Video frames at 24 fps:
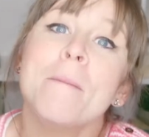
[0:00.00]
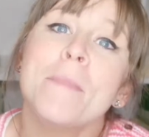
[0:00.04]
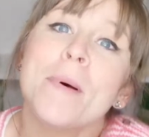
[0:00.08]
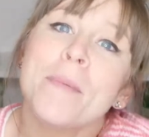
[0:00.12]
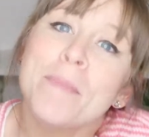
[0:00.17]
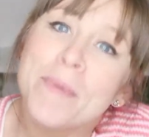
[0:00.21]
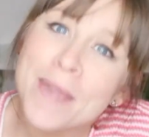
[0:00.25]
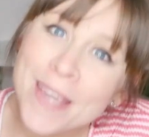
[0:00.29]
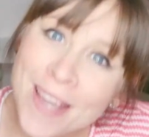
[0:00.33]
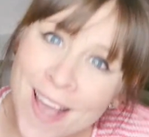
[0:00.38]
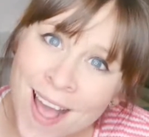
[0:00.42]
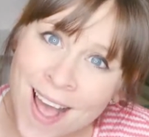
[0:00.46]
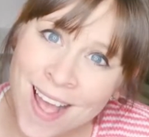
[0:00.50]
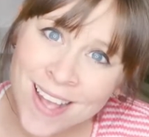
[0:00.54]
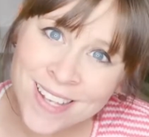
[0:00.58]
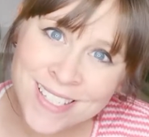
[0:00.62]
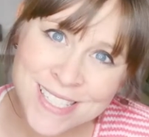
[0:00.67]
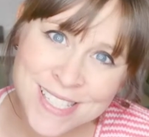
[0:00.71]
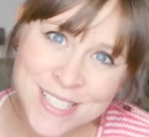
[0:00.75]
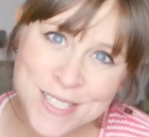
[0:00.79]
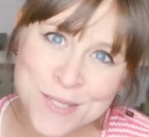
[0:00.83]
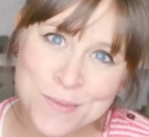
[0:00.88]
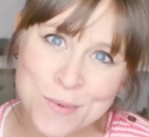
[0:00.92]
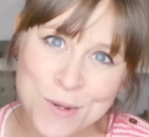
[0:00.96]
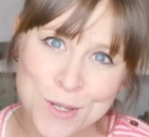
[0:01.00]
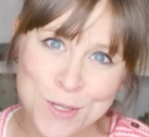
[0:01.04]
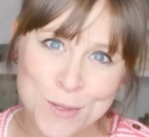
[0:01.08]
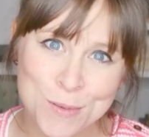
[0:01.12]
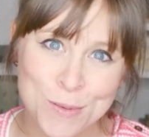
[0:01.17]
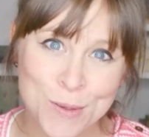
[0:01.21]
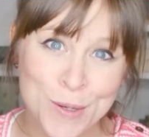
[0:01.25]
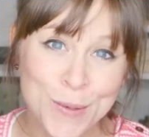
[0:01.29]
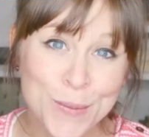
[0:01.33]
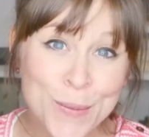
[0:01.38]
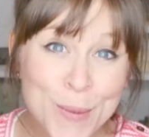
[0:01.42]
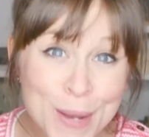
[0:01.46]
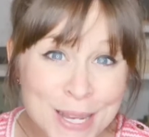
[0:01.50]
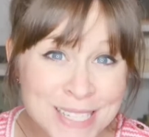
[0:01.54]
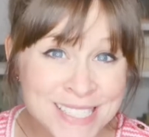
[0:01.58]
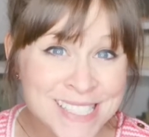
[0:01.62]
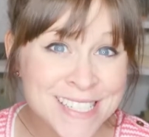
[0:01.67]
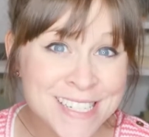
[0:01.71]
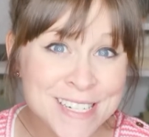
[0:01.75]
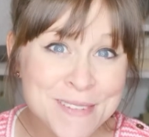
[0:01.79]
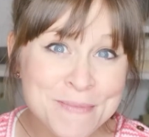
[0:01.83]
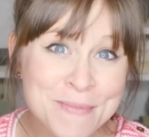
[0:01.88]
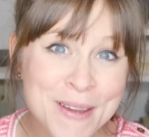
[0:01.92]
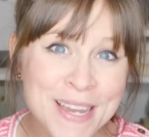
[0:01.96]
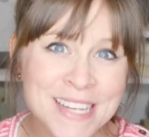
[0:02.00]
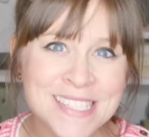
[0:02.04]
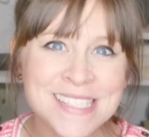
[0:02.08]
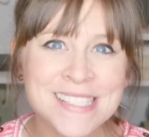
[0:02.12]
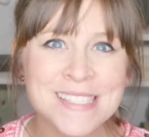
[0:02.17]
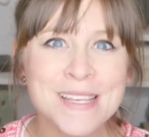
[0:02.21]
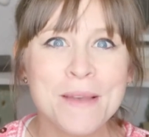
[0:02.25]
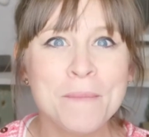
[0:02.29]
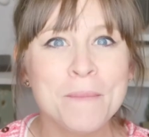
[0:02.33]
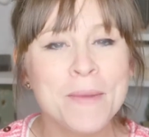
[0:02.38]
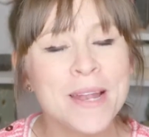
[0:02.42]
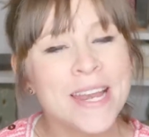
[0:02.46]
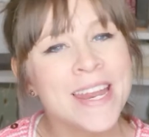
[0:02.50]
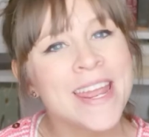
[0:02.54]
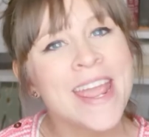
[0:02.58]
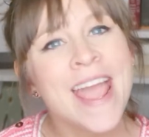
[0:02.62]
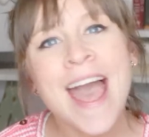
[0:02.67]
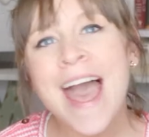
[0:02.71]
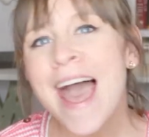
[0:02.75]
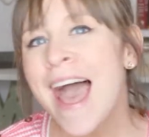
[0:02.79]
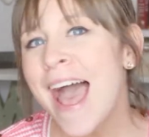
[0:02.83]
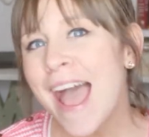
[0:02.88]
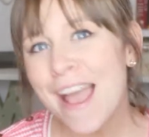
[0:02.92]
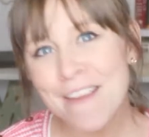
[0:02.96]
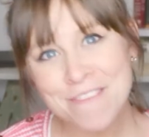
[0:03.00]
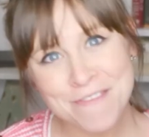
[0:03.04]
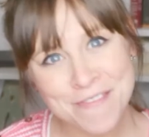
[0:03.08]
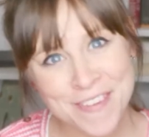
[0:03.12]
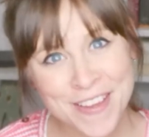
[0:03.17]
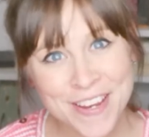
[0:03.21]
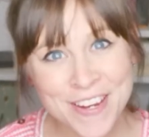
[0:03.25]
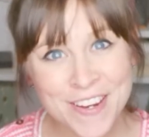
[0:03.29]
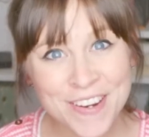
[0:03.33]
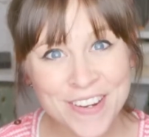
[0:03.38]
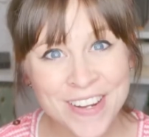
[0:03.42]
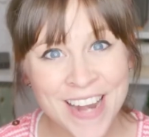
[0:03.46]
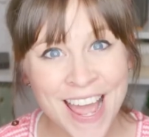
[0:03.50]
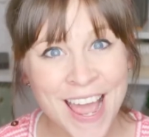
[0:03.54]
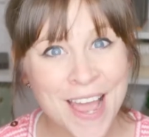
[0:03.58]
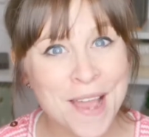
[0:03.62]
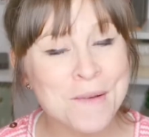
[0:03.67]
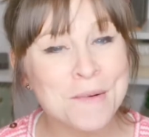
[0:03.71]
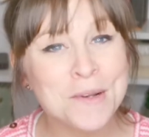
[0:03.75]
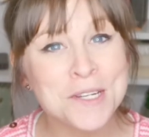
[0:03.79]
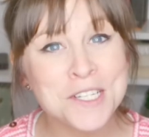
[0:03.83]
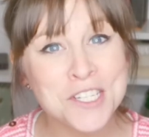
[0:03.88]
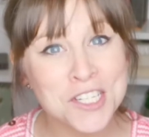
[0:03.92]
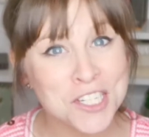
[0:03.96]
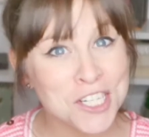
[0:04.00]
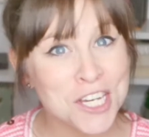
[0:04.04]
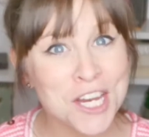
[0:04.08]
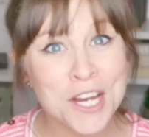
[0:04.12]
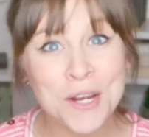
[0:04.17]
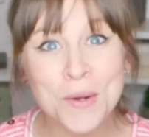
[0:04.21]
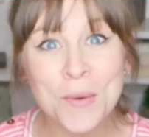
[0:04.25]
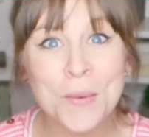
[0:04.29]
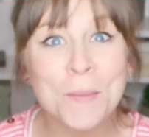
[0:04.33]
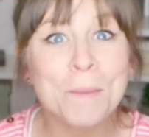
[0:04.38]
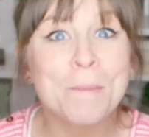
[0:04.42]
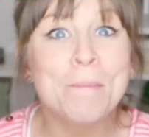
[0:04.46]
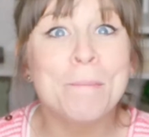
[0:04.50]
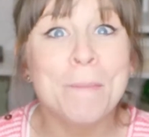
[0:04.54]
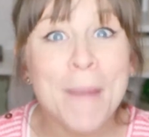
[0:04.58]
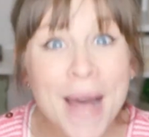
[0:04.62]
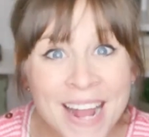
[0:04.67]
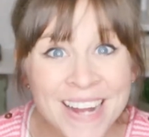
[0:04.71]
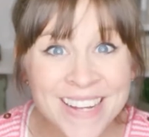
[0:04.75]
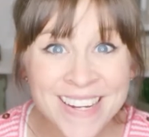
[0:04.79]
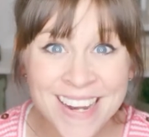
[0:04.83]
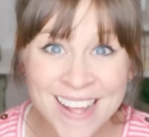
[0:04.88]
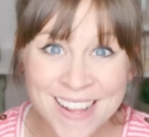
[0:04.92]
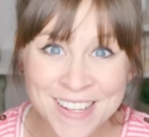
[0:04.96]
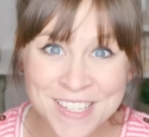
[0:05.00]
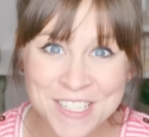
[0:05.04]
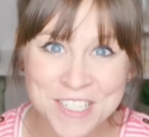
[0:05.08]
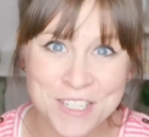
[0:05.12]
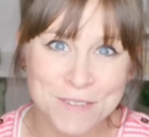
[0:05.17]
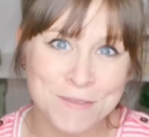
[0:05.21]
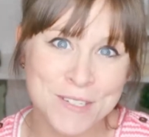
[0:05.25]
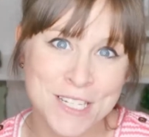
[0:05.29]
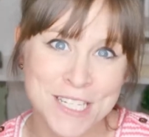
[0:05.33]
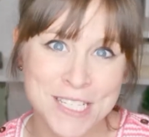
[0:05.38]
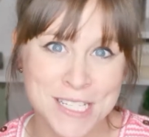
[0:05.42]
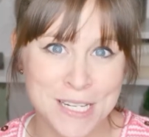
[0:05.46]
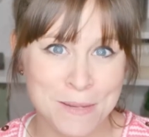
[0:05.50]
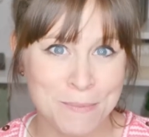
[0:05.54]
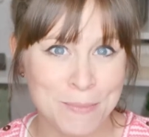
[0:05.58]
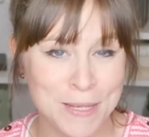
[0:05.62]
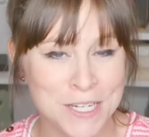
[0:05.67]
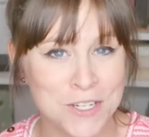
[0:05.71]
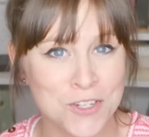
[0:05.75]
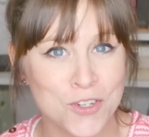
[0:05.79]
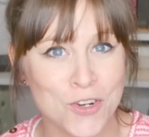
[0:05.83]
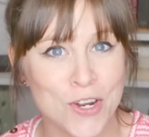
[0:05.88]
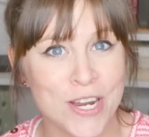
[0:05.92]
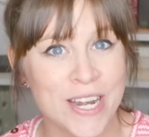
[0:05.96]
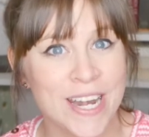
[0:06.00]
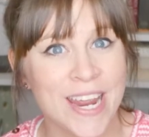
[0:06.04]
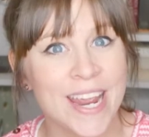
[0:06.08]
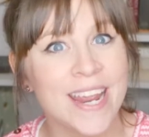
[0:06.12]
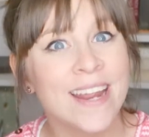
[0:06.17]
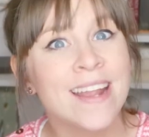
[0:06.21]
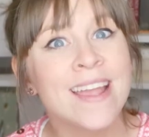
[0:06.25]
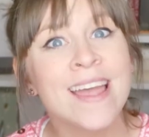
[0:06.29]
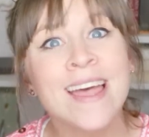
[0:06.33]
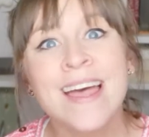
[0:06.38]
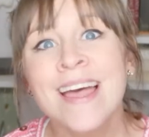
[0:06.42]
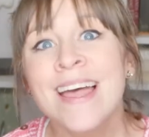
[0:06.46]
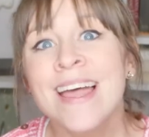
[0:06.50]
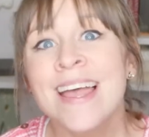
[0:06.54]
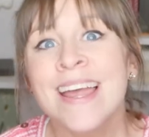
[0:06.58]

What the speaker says: but because this was requested by somebody, I figured I would share my knowledge of Disney pin trading.